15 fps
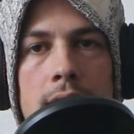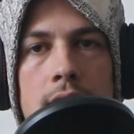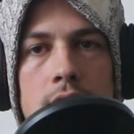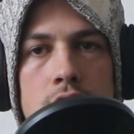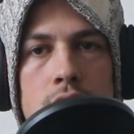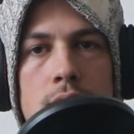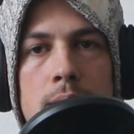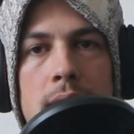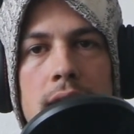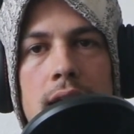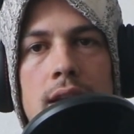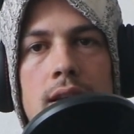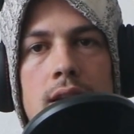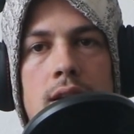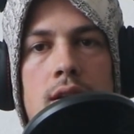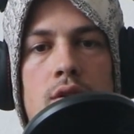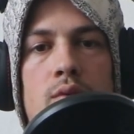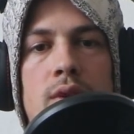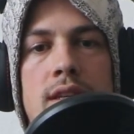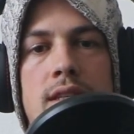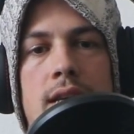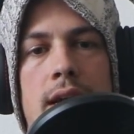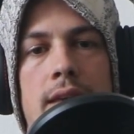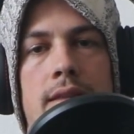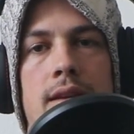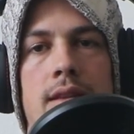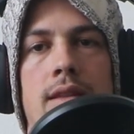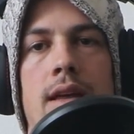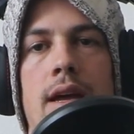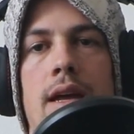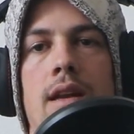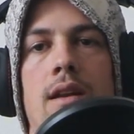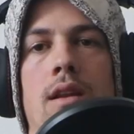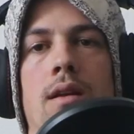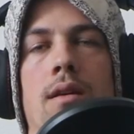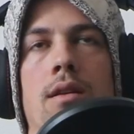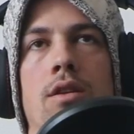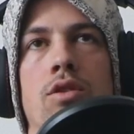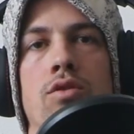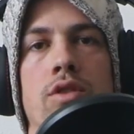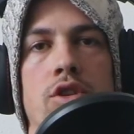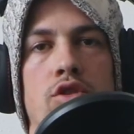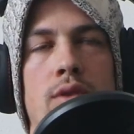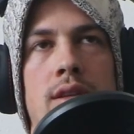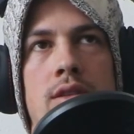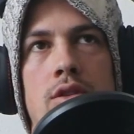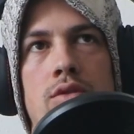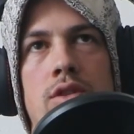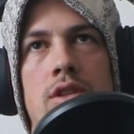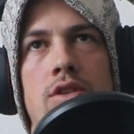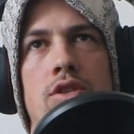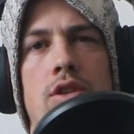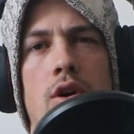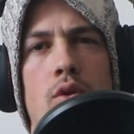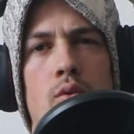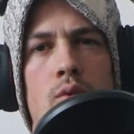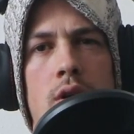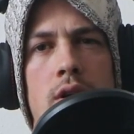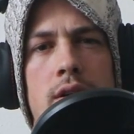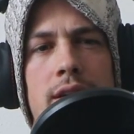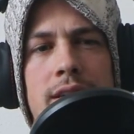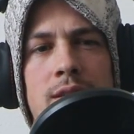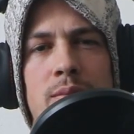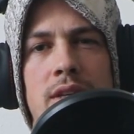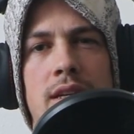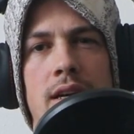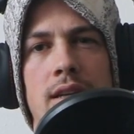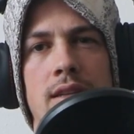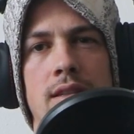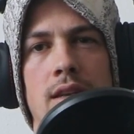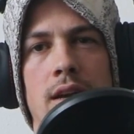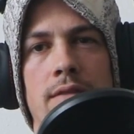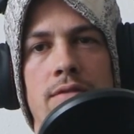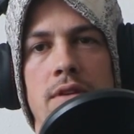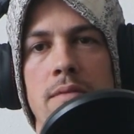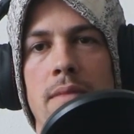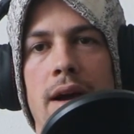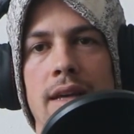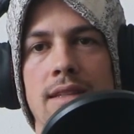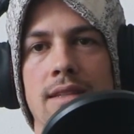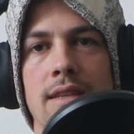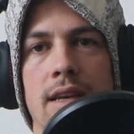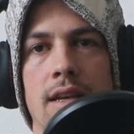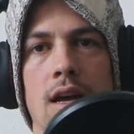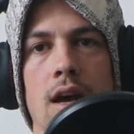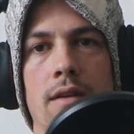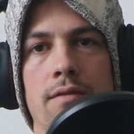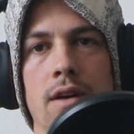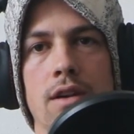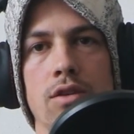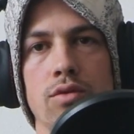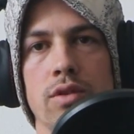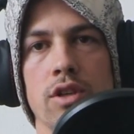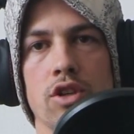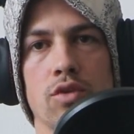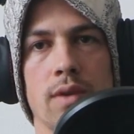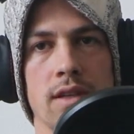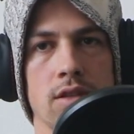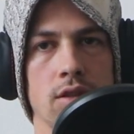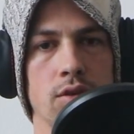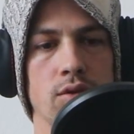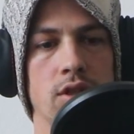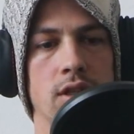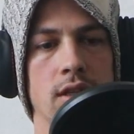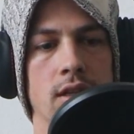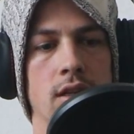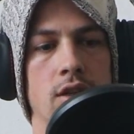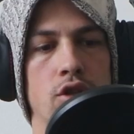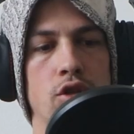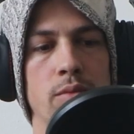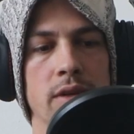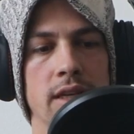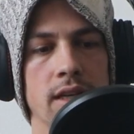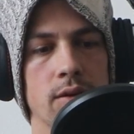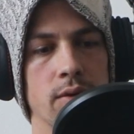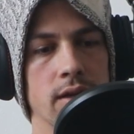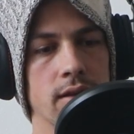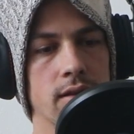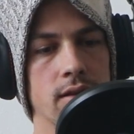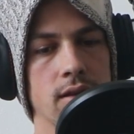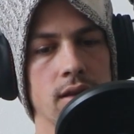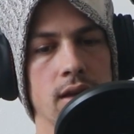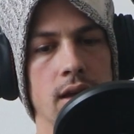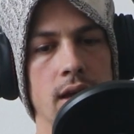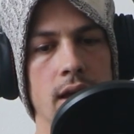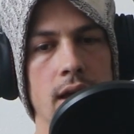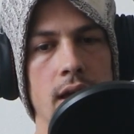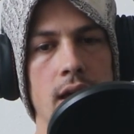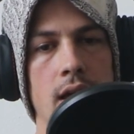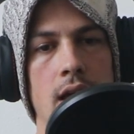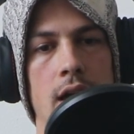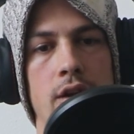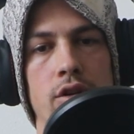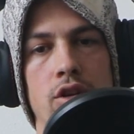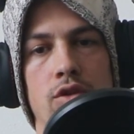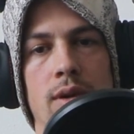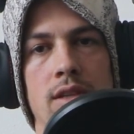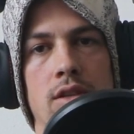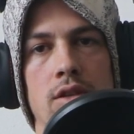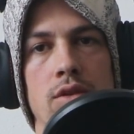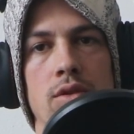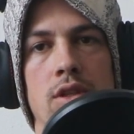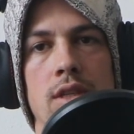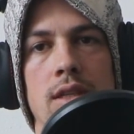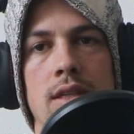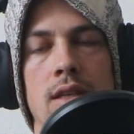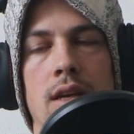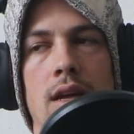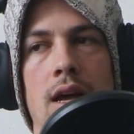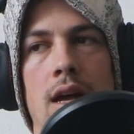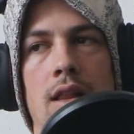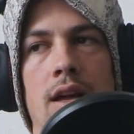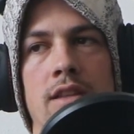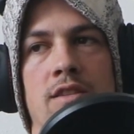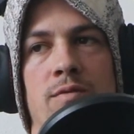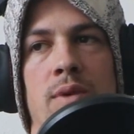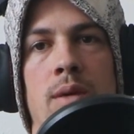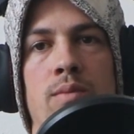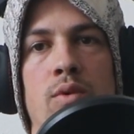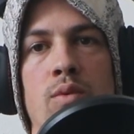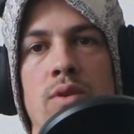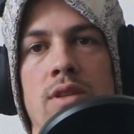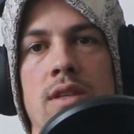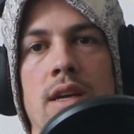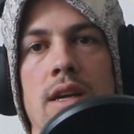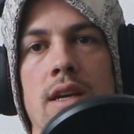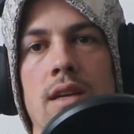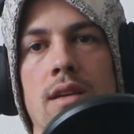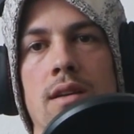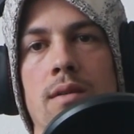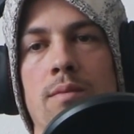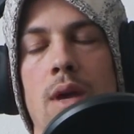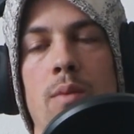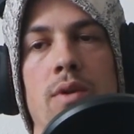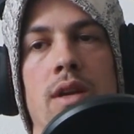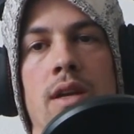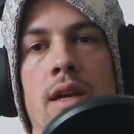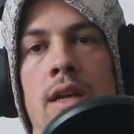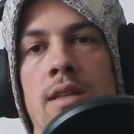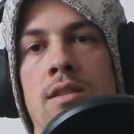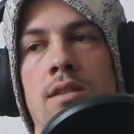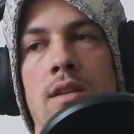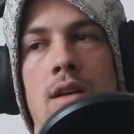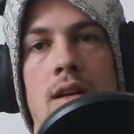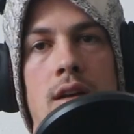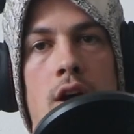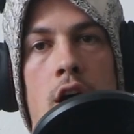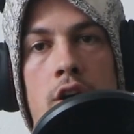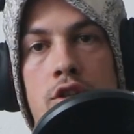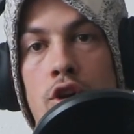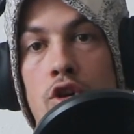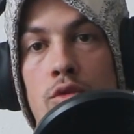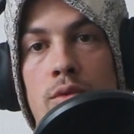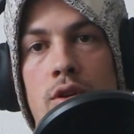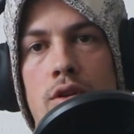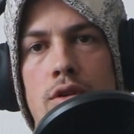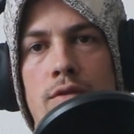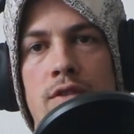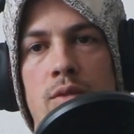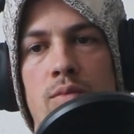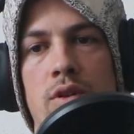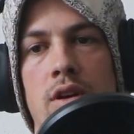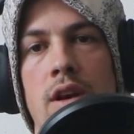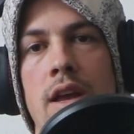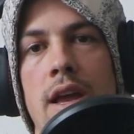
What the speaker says: So the main reason I think that New Year's resolutions don't work is because of the mindset of a New Year's resolution to begin with. A New Year's resolution, lots of people will say, maybe it's October or November,